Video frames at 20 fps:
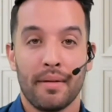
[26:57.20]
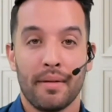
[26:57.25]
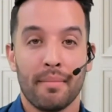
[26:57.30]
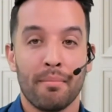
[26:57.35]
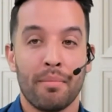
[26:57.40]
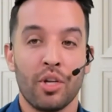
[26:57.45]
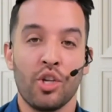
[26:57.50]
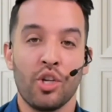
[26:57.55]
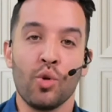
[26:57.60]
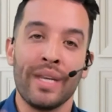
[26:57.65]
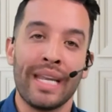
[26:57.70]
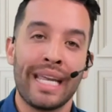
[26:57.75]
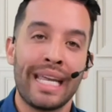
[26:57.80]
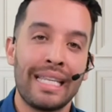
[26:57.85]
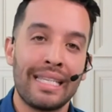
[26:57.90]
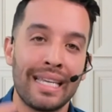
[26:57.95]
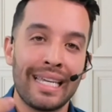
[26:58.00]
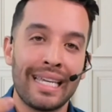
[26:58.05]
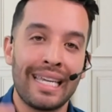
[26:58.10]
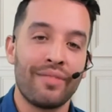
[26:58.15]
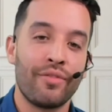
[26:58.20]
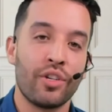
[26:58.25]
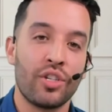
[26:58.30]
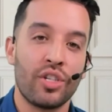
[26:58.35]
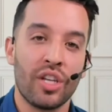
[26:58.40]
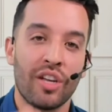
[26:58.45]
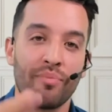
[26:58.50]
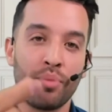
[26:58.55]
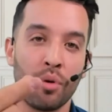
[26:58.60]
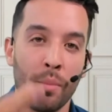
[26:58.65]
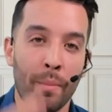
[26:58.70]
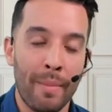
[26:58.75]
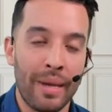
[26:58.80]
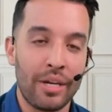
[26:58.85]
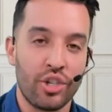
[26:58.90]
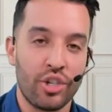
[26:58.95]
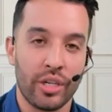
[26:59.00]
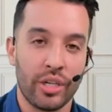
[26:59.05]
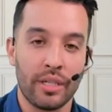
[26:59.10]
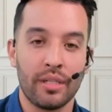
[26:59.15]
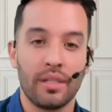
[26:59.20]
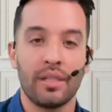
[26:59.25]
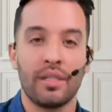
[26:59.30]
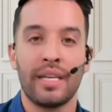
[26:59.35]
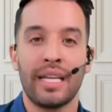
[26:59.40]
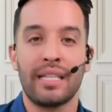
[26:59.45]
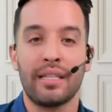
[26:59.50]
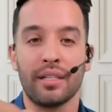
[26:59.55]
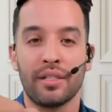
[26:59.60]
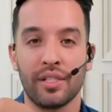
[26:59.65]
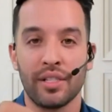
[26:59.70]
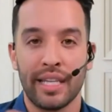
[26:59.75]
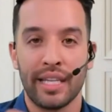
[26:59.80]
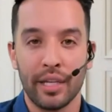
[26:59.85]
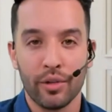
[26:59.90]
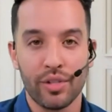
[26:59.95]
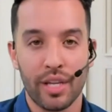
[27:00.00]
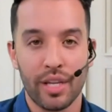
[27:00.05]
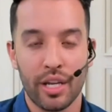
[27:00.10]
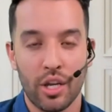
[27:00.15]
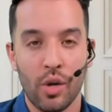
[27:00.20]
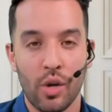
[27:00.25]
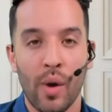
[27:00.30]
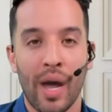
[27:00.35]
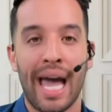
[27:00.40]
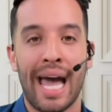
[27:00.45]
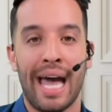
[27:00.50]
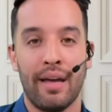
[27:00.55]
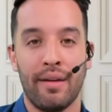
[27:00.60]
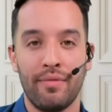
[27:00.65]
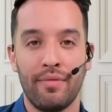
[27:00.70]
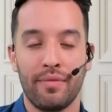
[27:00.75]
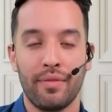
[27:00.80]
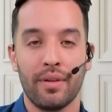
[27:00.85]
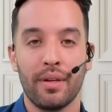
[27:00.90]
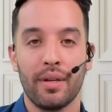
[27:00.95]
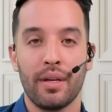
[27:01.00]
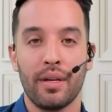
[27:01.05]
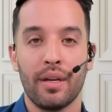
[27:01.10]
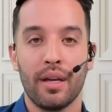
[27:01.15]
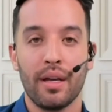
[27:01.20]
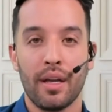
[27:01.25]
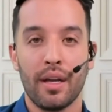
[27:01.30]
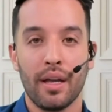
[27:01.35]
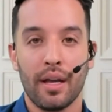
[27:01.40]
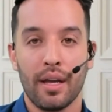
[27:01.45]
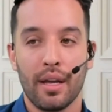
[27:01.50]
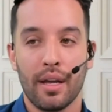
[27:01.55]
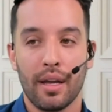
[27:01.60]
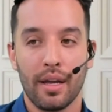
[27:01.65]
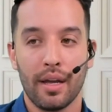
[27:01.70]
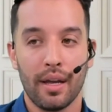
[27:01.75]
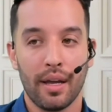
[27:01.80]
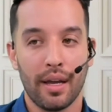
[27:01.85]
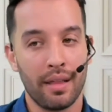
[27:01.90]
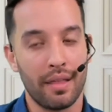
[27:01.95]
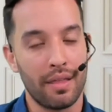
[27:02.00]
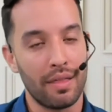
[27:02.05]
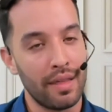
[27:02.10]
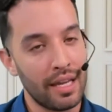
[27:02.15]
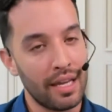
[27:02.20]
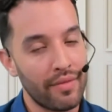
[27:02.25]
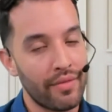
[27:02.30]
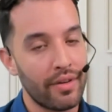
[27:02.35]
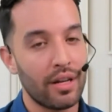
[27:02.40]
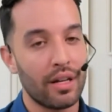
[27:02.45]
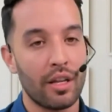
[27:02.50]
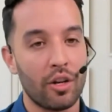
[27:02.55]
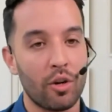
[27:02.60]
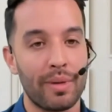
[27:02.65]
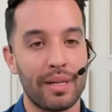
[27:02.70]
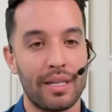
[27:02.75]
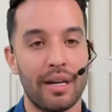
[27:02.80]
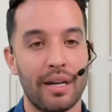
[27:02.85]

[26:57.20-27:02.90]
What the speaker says: But you need to give yourself permission to take the skills that you have and think of it a little bit